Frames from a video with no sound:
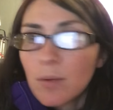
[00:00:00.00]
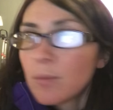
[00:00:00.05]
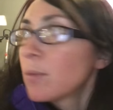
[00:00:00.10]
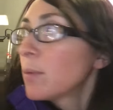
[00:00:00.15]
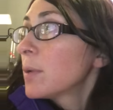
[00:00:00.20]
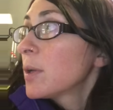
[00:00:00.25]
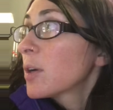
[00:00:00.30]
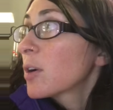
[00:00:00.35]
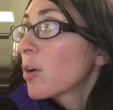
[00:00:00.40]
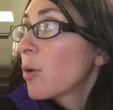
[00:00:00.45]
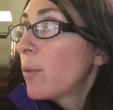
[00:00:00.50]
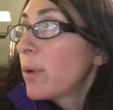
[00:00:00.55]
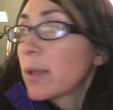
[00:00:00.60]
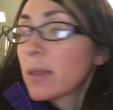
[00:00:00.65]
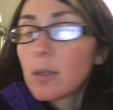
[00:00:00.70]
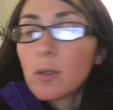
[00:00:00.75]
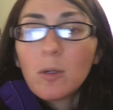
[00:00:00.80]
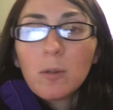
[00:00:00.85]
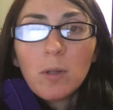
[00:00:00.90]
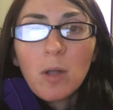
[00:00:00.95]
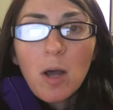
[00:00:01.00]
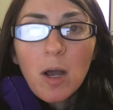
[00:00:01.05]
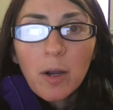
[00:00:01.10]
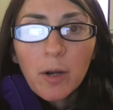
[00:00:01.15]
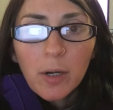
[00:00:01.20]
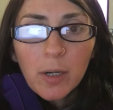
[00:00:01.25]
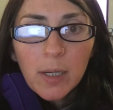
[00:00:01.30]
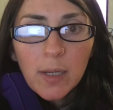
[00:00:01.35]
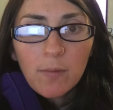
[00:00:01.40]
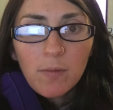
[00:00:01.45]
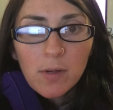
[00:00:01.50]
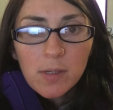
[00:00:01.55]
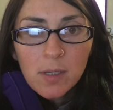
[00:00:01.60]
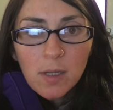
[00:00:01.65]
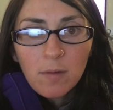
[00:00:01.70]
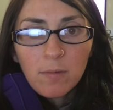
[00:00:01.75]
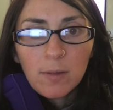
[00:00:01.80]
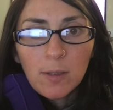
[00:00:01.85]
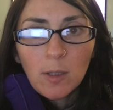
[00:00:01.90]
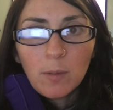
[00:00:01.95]
When you're going a little longer, give
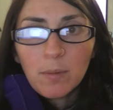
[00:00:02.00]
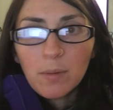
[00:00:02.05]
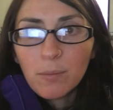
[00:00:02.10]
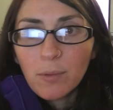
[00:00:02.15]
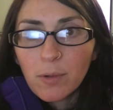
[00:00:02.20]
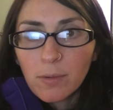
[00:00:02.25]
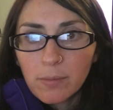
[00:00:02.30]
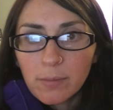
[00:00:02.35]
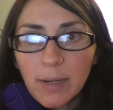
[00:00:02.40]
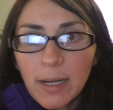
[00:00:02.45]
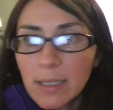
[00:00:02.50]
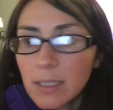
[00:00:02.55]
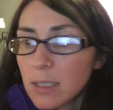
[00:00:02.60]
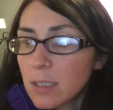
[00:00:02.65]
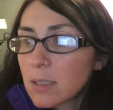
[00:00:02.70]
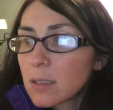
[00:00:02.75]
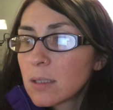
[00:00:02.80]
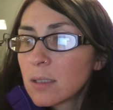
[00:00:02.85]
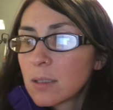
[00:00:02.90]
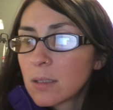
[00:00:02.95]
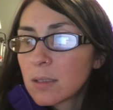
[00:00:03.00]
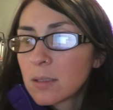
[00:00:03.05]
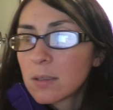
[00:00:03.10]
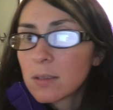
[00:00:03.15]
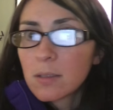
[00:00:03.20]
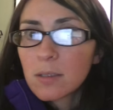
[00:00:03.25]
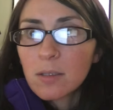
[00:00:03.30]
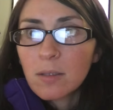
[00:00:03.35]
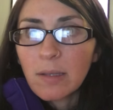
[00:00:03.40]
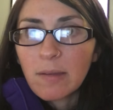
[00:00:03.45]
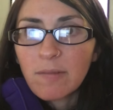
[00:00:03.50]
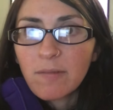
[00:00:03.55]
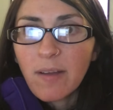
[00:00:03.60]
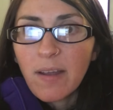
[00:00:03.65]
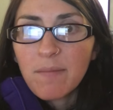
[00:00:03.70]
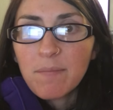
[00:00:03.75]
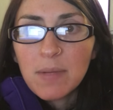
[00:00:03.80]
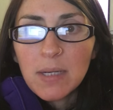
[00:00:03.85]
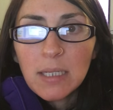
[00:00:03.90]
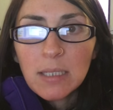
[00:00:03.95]
yourself a little bit more rest. It's like
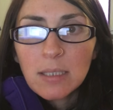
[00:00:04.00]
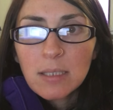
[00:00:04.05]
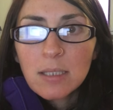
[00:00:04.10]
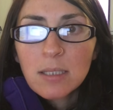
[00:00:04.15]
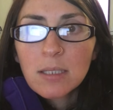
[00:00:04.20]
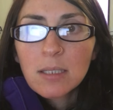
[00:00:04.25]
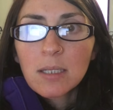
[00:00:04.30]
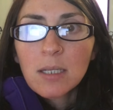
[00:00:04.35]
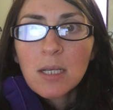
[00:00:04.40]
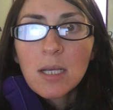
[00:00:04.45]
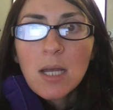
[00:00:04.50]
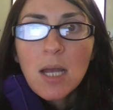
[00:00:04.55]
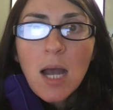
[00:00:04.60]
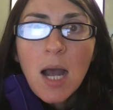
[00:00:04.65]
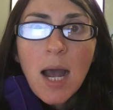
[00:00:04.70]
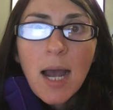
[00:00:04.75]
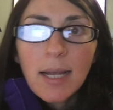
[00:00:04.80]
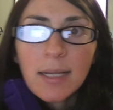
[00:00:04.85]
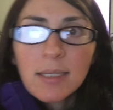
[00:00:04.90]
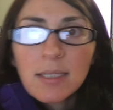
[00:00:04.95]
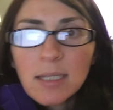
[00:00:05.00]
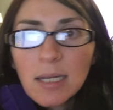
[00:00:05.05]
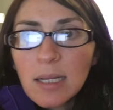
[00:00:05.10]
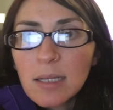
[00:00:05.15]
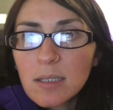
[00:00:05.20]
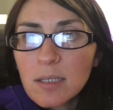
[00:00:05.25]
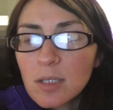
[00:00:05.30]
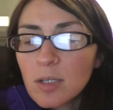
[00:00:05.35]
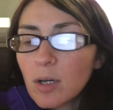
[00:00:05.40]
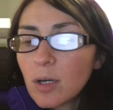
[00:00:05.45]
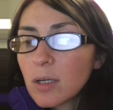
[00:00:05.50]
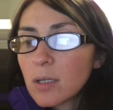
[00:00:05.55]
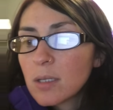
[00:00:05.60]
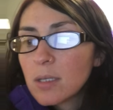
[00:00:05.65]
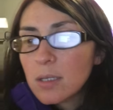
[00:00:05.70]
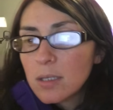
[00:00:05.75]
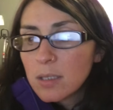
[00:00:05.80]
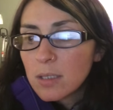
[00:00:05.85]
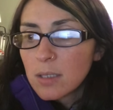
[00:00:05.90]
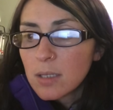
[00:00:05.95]
5 minutes. High stance
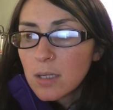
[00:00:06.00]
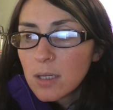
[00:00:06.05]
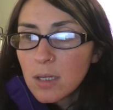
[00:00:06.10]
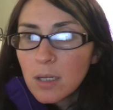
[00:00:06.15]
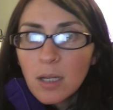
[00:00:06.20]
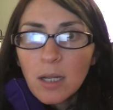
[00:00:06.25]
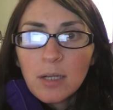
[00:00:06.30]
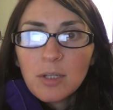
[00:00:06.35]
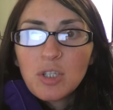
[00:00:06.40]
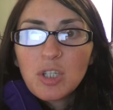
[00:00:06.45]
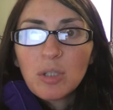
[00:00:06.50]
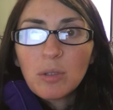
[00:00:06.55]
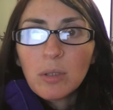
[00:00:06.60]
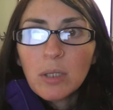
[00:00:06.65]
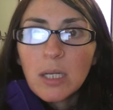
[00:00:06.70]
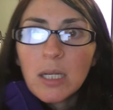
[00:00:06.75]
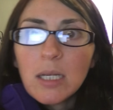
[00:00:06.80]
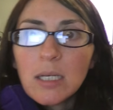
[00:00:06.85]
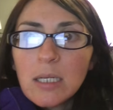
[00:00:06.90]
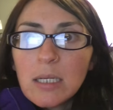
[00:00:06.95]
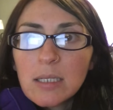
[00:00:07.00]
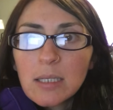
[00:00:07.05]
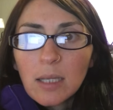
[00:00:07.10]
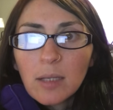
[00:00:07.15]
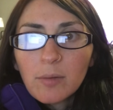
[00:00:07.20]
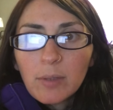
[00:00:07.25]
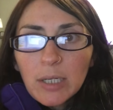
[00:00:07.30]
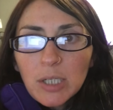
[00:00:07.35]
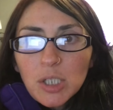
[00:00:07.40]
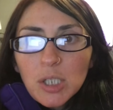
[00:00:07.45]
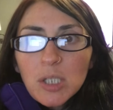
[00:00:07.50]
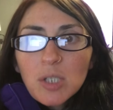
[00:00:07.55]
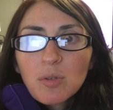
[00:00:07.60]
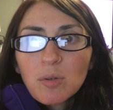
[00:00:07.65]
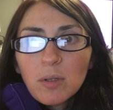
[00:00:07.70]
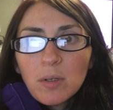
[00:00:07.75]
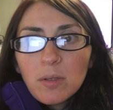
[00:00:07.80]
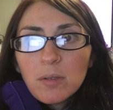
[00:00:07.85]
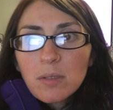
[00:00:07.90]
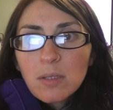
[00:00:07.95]
starts, agility, deceleration
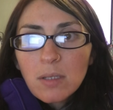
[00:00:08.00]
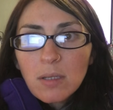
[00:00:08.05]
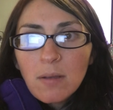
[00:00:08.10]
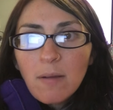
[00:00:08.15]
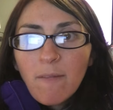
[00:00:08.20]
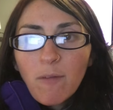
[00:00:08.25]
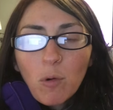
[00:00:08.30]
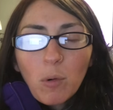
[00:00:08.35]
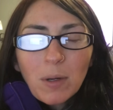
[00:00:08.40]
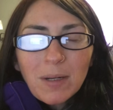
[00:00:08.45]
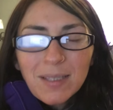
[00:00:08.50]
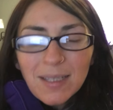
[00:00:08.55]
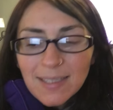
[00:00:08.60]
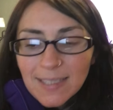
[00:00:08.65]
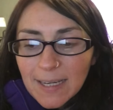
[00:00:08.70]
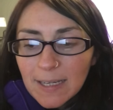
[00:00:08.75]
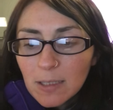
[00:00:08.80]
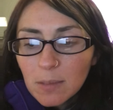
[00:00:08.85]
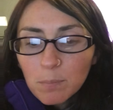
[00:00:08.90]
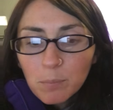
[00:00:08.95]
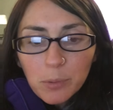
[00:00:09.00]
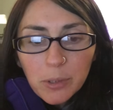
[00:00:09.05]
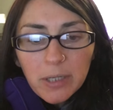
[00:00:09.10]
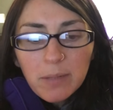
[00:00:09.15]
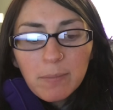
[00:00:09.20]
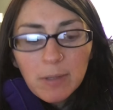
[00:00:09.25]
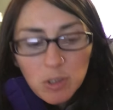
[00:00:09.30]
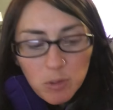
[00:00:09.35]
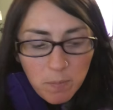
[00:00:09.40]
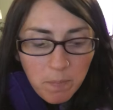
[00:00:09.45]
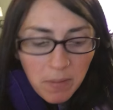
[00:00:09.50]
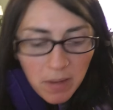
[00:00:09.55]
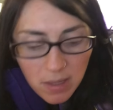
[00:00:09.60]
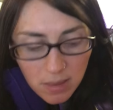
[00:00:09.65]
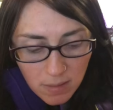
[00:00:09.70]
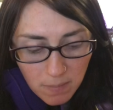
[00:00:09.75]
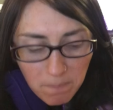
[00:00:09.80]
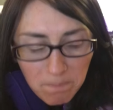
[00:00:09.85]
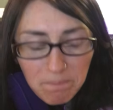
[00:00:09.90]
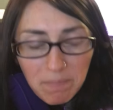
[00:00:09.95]
drills. Of course, that's gonna pretty much be
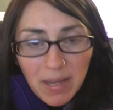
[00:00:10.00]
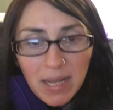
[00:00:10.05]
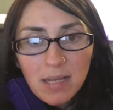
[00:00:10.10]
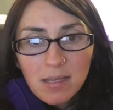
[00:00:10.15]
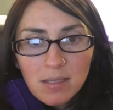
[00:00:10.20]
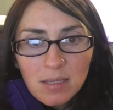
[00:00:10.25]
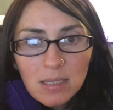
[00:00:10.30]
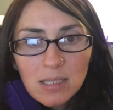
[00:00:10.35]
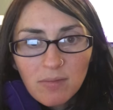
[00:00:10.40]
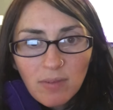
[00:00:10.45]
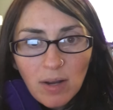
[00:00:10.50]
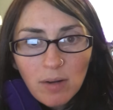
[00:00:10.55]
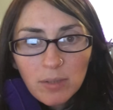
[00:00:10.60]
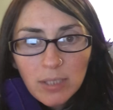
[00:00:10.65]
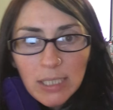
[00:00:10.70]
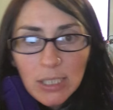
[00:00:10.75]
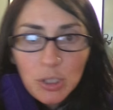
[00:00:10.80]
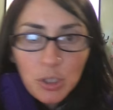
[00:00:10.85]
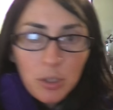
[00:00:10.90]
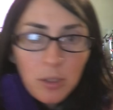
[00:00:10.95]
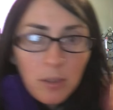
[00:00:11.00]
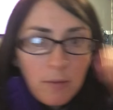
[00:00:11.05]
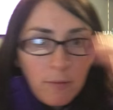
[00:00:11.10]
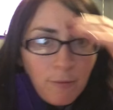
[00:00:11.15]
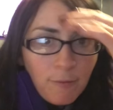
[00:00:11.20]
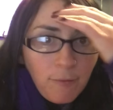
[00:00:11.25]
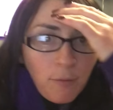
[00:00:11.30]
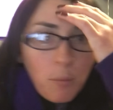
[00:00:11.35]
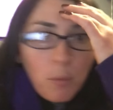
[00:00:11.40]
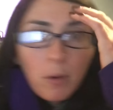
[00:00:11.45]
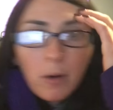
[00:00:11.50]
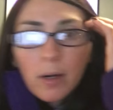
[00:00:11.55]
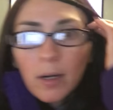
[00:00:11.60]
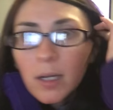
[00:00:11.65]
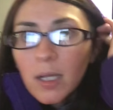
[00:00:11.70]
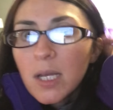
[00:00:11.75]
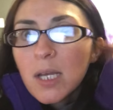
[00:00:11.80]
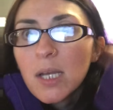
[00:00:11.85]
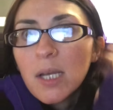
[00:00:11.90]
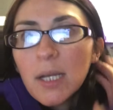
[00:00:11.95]
the basis foundation
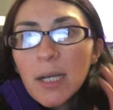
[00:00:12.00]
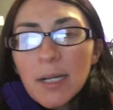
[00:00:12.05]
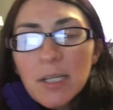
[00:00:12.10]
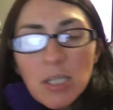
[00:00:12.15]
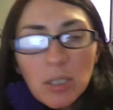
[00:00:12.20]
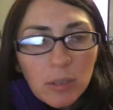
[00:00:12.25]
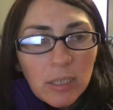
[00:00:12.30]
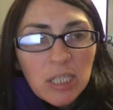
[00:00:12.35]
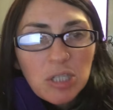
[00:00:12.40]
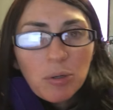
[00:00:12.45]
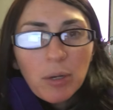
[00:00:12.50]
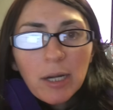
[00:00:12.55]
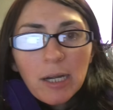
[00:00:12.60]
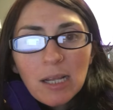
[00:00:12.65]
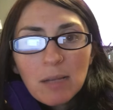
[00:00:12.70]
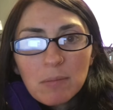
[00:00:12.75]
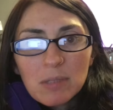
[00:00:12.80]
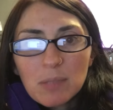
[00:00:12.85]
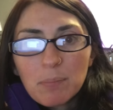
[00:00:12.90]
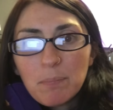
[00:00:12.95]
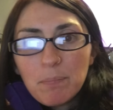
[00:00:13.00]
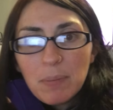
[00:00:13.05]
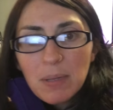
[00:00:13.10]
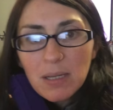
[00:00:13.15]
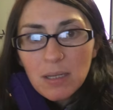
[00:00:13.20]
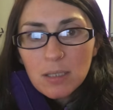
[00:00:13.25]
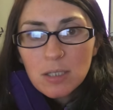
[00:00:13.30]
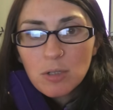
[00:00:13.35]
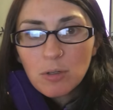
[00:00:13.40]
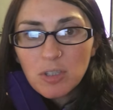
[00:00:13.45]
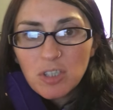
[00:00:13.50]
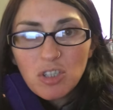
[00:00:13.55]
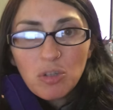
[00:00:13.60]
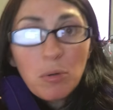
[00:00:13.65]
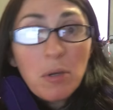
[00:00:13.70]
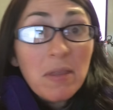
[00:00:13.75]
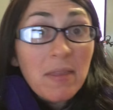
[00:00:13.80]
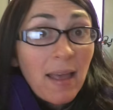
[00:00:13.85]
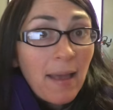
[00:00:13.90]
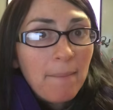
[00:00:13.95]
for agility training, because you're
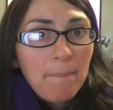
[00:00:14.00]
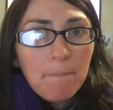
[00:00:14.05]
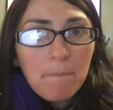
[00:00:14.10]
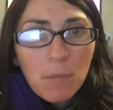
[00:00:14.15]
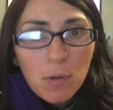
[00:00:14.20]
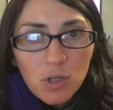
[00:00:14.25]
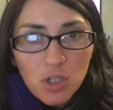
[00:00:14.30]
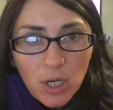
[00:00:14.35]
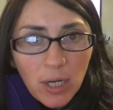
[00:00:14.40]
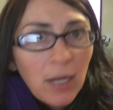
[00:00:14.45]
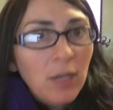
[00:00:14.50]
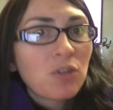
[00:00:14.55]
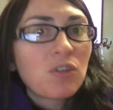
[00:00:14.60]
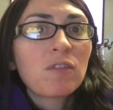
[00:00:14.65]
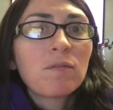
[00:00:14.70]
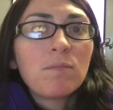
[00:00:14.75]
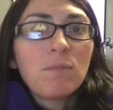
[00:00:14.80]
doing that change of